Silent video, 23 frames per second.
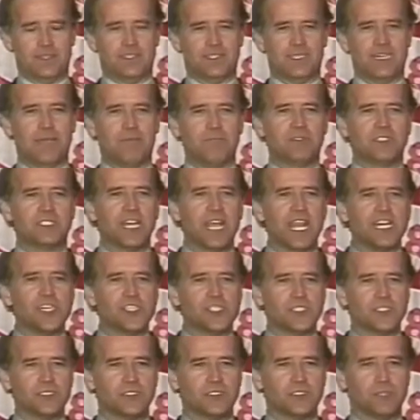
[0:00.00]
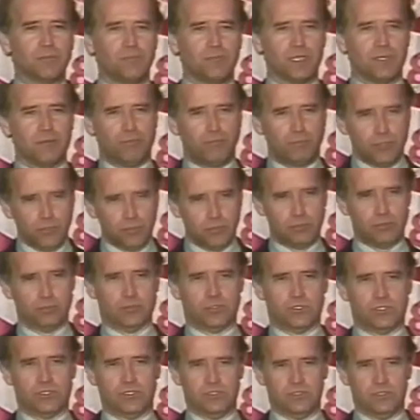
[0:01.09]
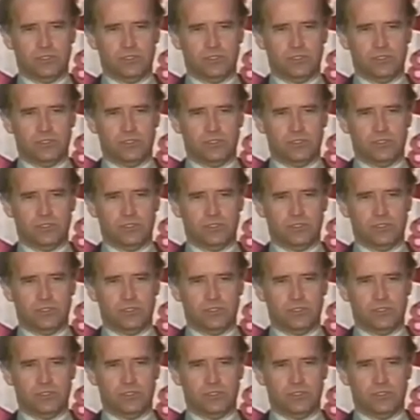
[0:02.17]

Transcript: temptation to be abused.